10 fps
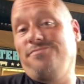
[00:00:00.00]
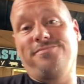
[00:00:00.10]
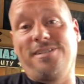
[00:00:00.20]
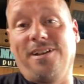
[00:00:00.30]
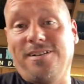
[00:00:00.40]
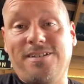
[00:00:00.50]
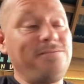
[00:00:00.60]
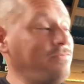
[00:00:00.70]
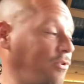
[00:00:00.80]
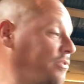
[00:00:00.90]
It does. It
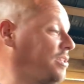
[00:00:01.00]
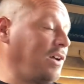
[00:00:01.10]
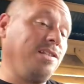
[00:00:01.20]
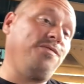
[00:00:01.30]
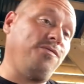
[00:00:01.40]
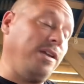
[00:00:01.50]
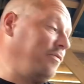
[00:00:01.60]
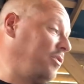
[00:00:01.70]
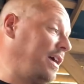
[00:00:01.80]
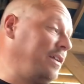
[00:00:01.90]
throws tons of
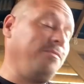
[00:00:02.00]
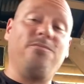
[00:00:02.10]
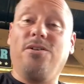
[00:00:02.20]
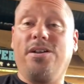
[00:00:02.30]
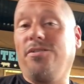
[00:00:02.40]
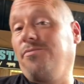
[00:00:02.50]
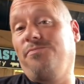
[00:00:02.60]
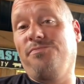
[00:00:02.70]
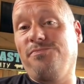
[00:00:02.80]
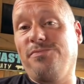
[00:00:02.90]
flavor at it while you're
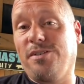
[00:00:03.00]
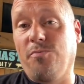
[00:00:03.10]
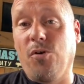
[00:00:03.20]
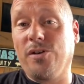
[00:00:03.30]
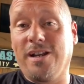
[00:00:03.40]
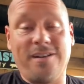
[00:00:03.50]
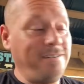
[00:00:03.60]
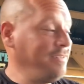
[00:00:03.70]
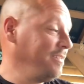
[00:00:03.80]
smoking it.